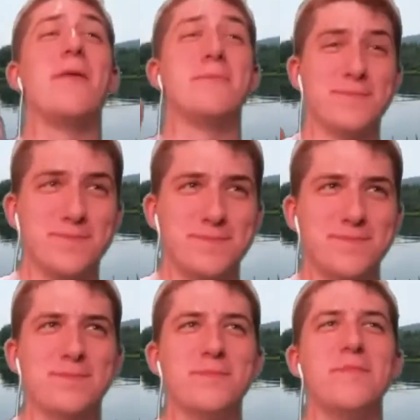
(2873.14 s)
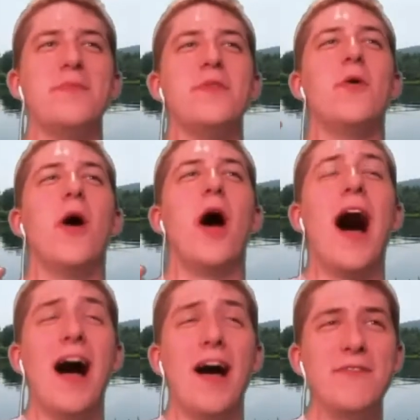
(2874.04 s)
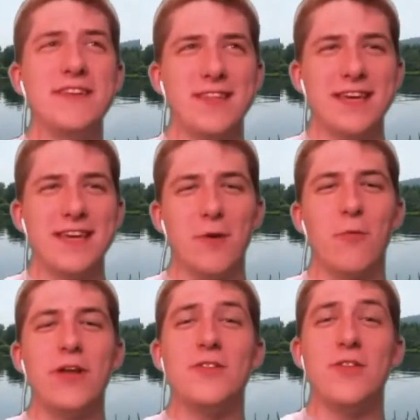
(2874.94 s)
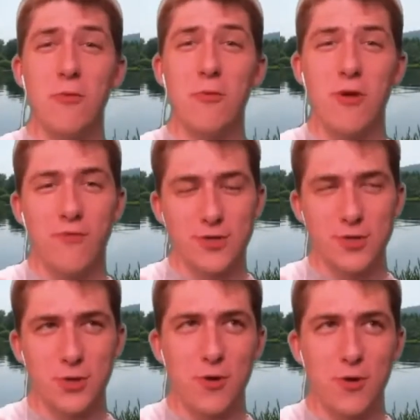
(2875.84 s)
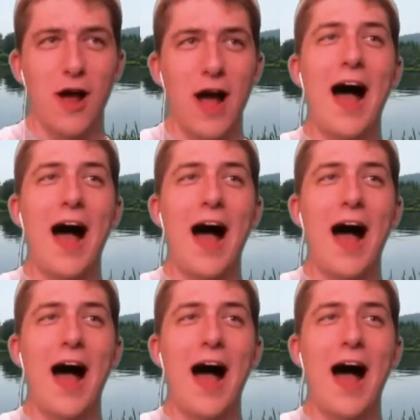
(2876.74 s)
okay. is. Obviously, we don't know for sure.